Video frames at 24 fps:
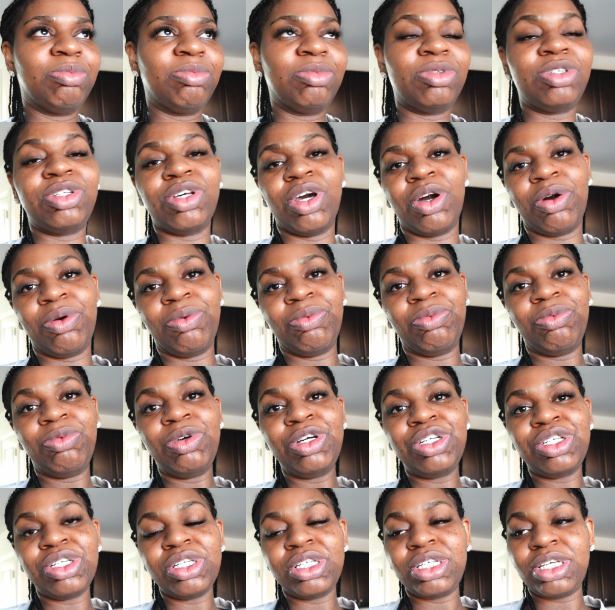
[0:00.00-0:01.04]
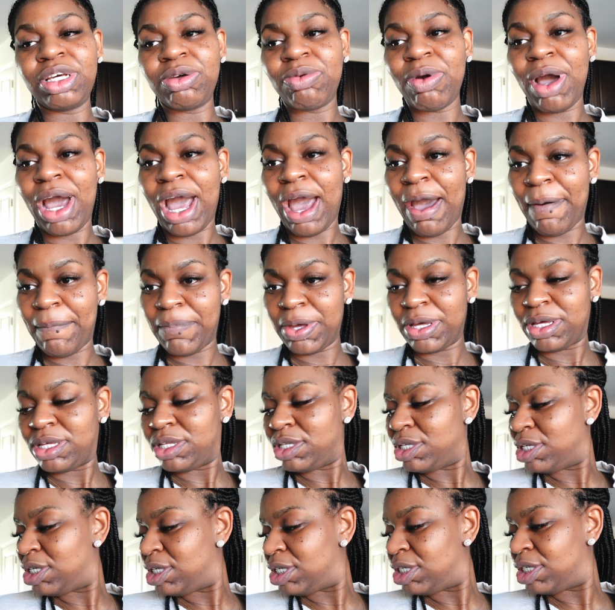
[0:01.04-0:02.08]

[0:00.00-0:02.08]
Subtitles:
So we shall see what happens.